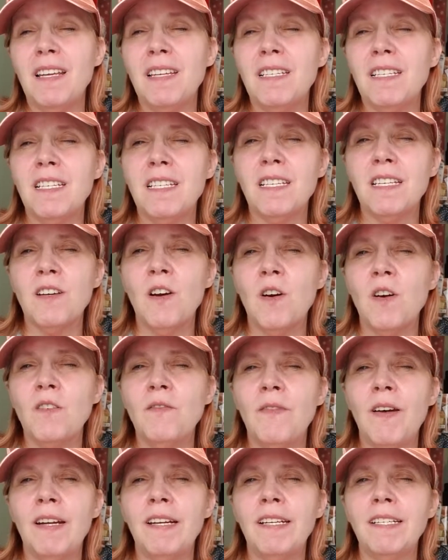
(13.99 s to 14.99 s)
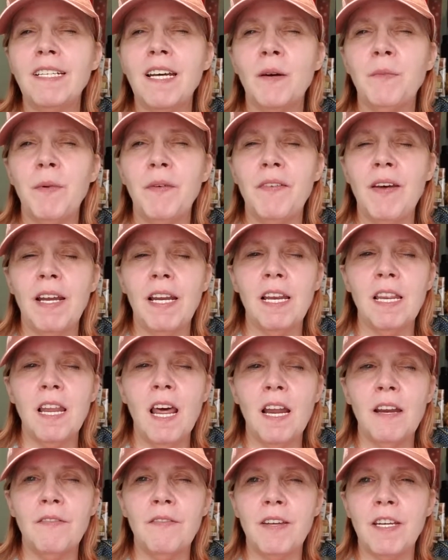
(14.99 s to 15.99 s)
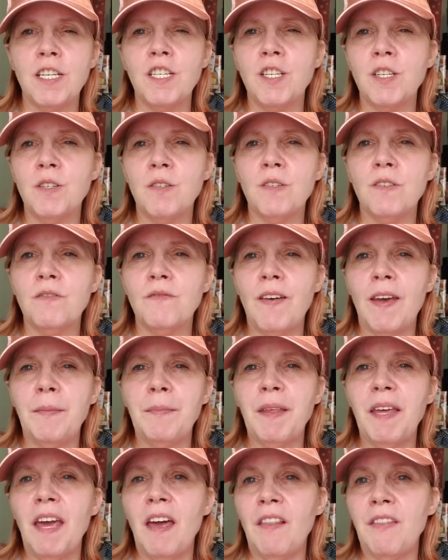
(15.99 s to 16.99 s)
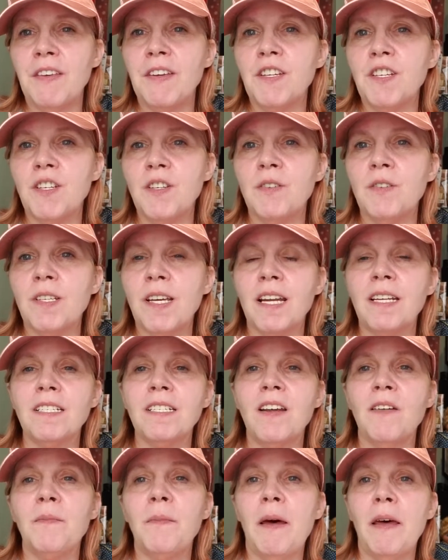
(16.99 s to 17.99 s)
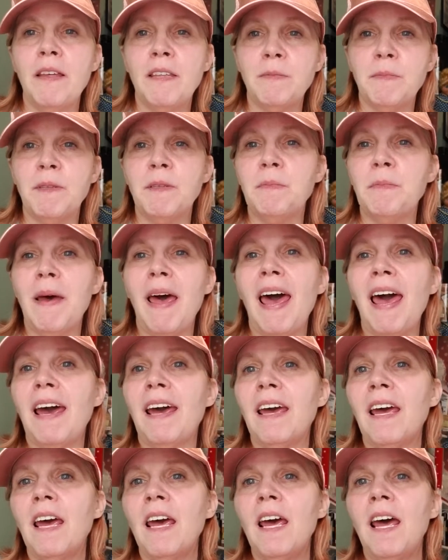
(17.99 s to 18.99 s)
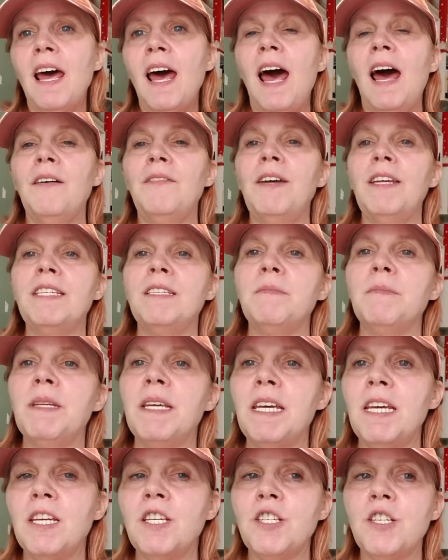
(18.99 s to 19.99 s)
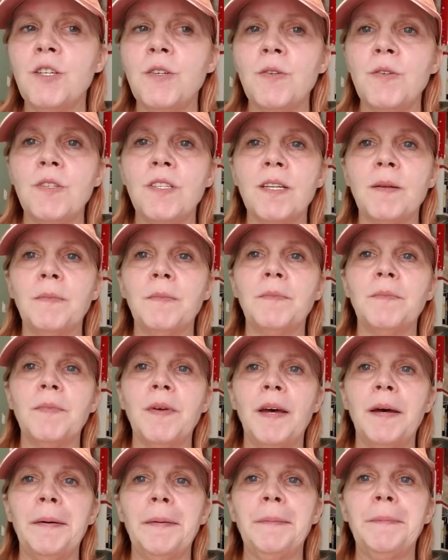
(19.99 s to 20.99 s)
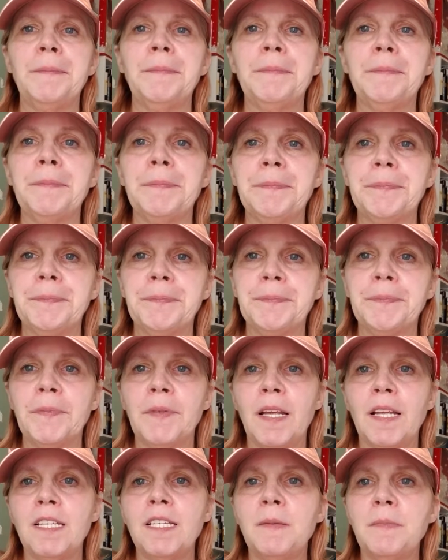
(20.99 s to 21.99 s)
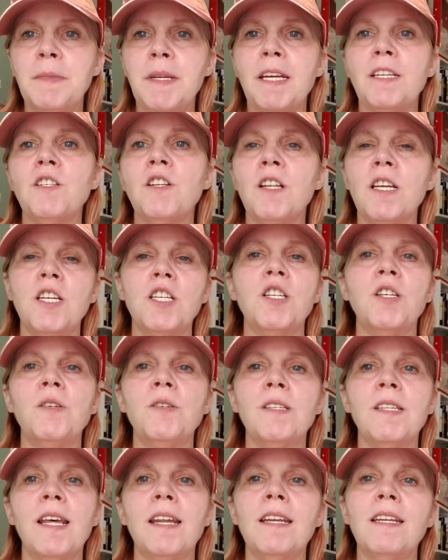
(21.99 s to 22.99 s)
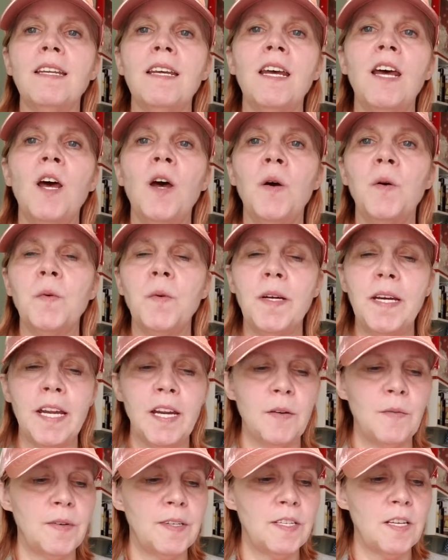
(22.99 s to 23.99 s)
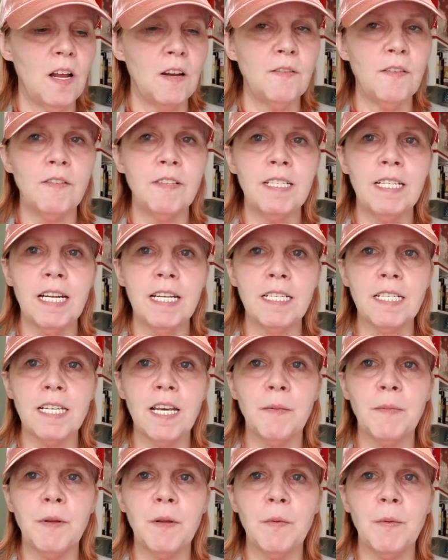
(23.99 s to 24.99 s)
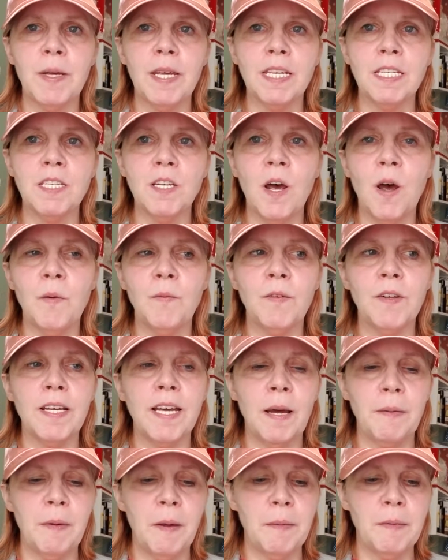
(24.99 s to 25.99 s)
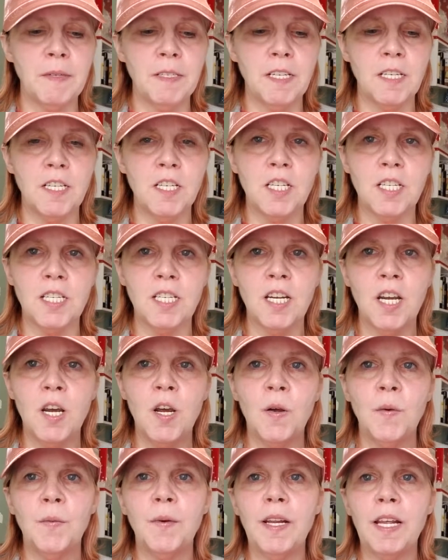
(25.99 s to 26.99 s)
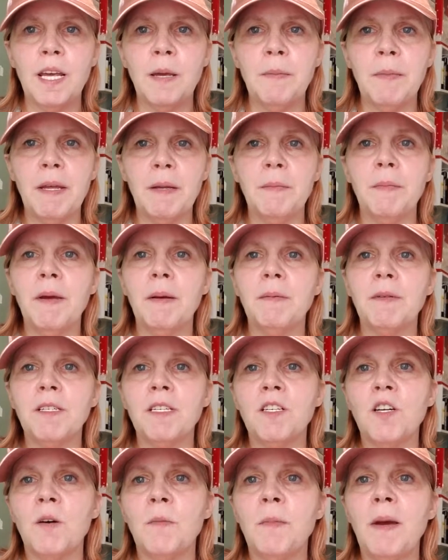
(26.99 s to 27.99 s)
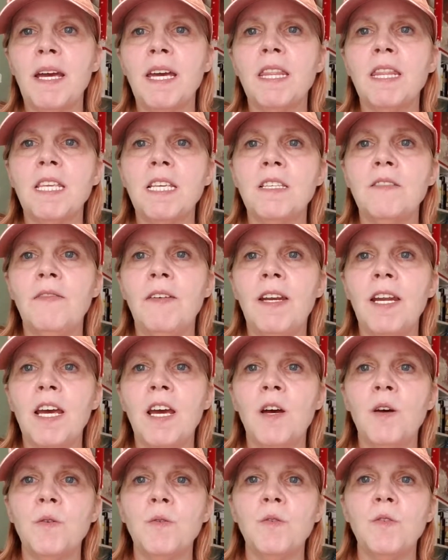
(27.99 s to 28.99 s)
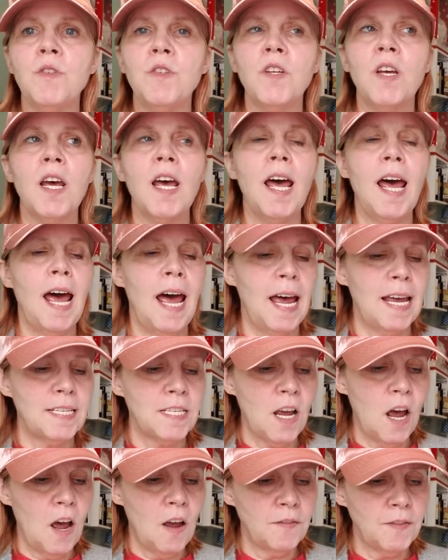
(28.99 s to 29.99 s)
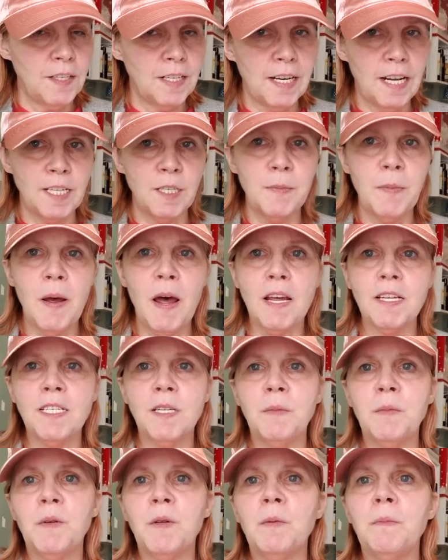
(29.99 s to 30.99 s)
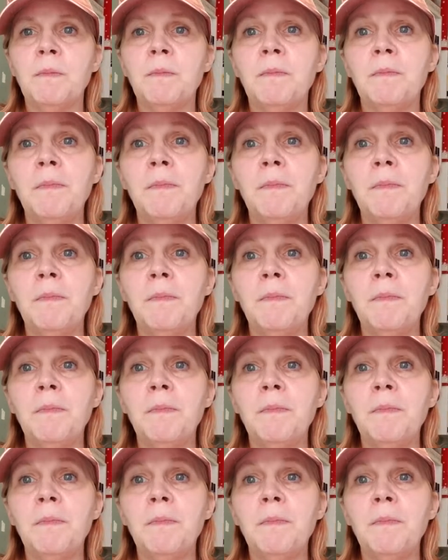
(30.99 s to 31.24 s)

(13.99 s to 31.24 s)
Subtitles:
It's just hard finding time. We've had a lot of issues, family health issues, kind of stuff. My husband's back. I've had some knee issues and some dental issues that we're getting resolved over the next couple of weeks. So hopefully I'll be able to just really commit and be able to start making these videos as often as possible.